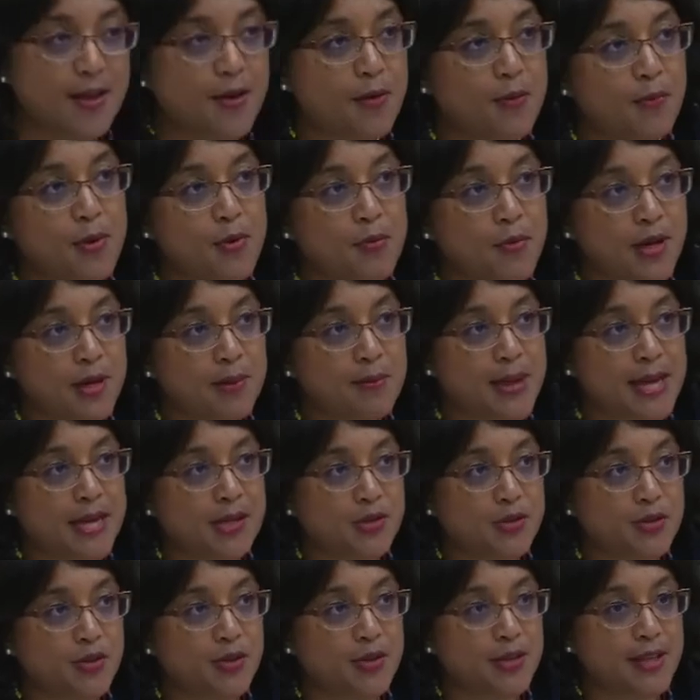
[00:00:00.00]
We want to make
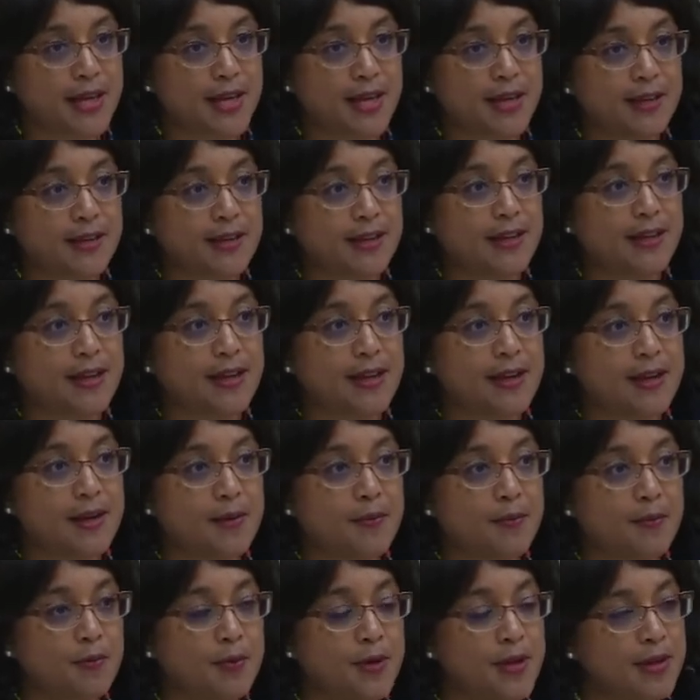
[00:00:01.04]
sure that
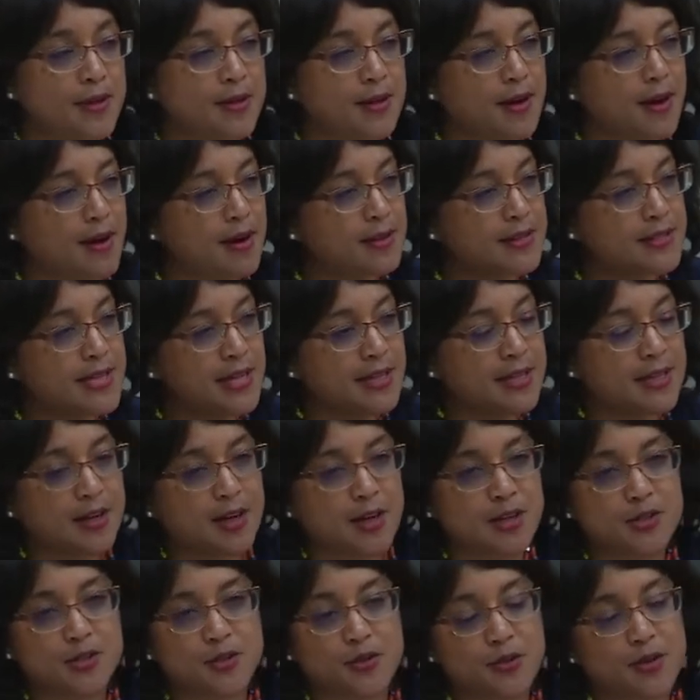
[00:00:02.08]
um, we are telling
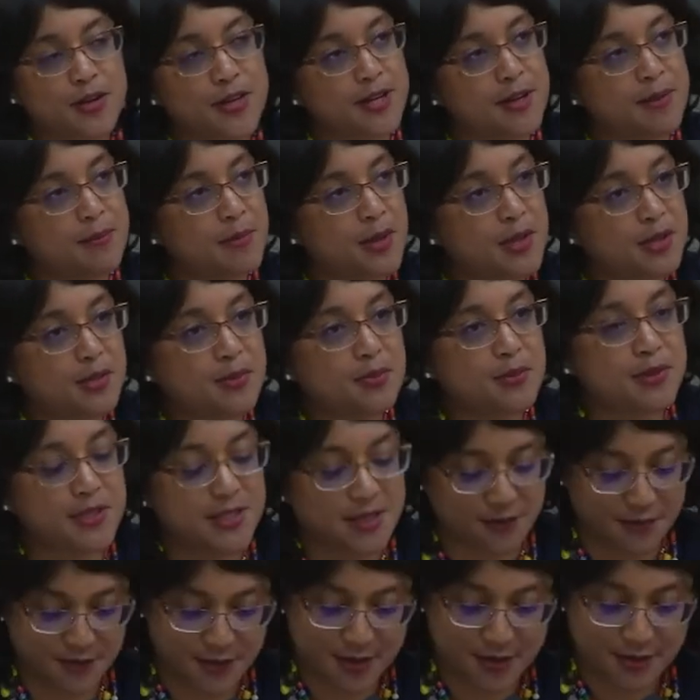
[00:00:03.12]
our story in multiple
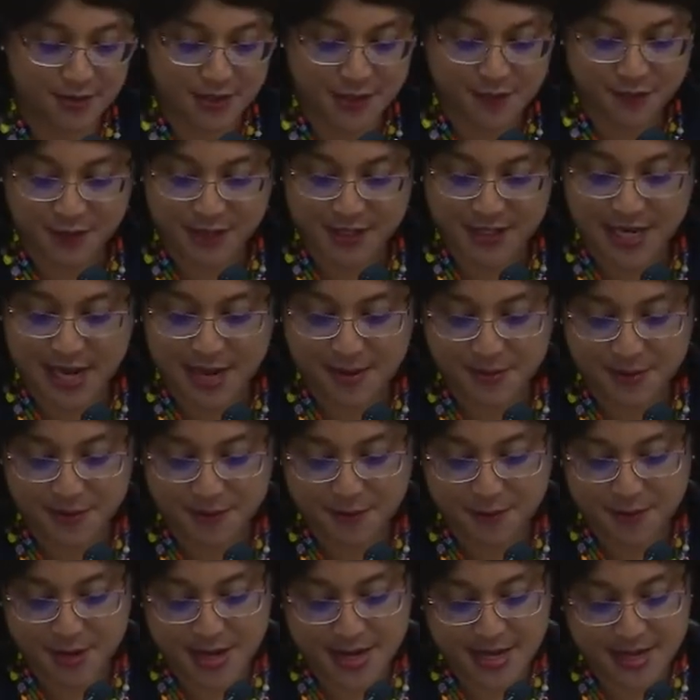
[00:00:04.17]
diff different types
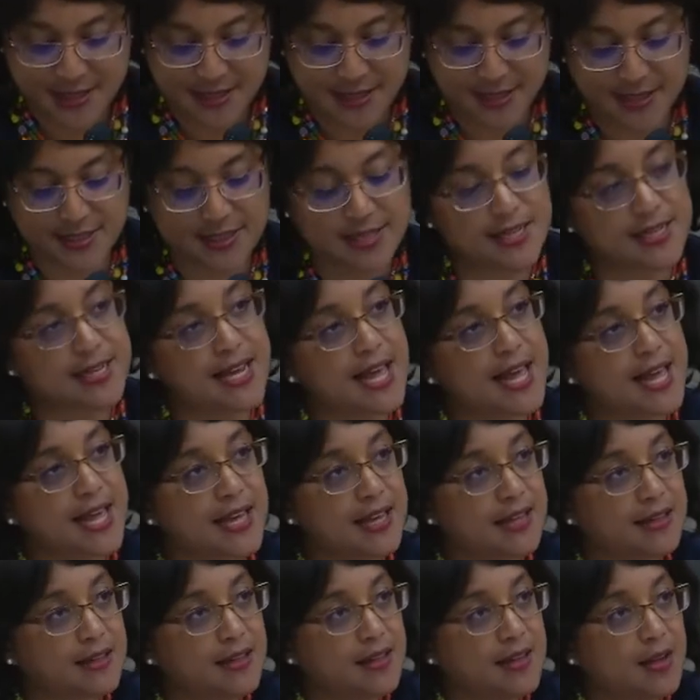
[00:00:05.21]
of ways, and
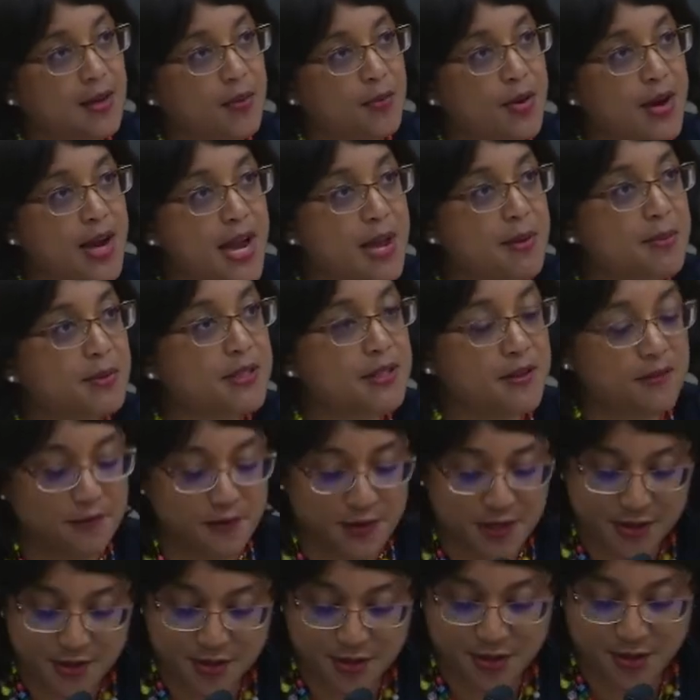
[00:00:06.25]
tonight we're able to
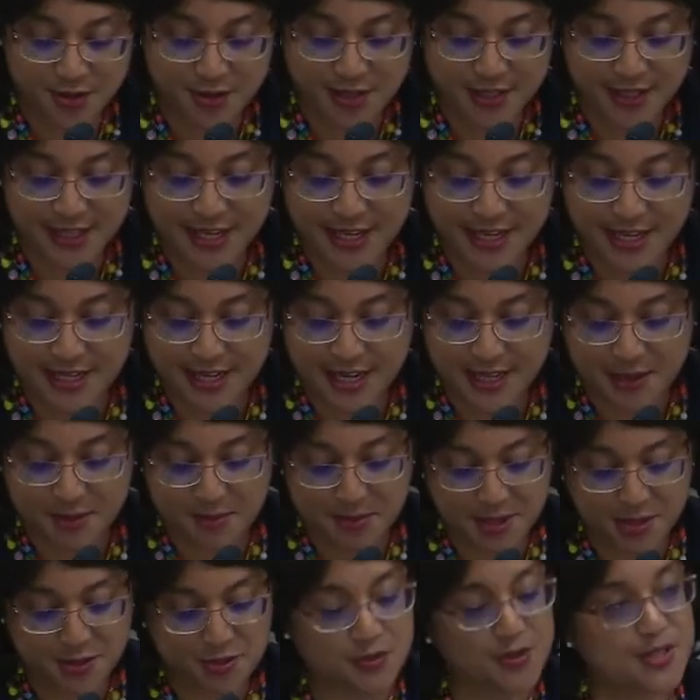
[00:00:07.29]
feature Lincoln
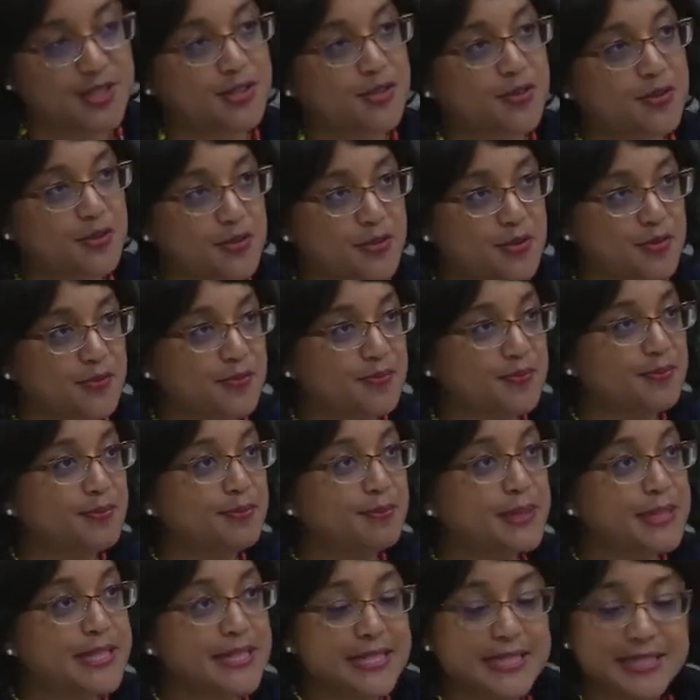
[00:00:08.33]
Elementary School.
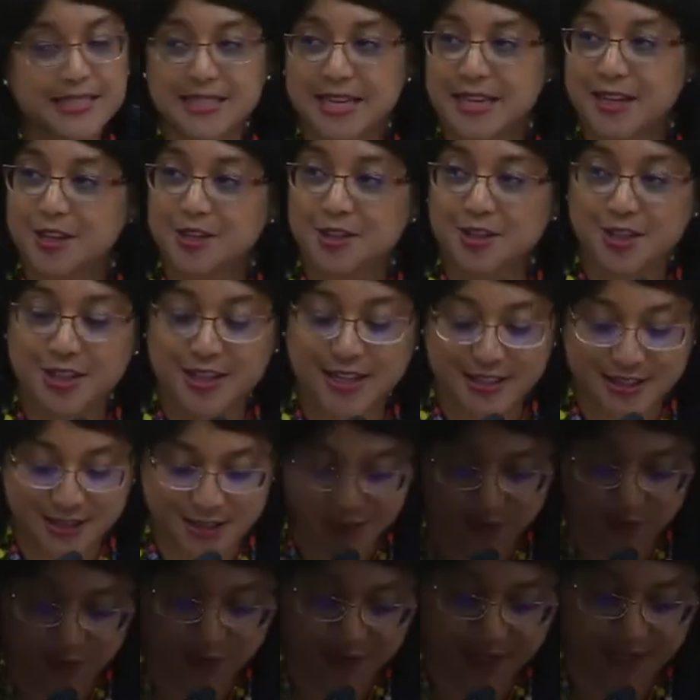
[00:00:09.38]
Please take a look at the
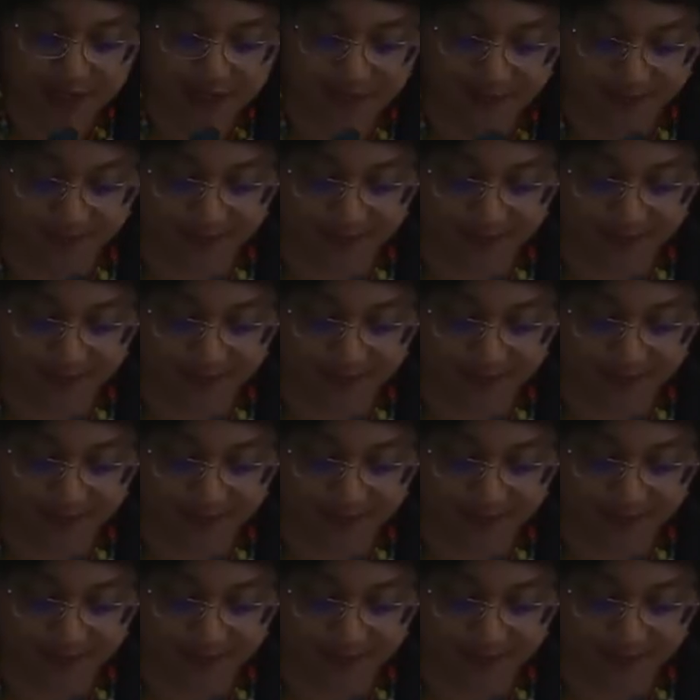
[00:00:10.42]
screen.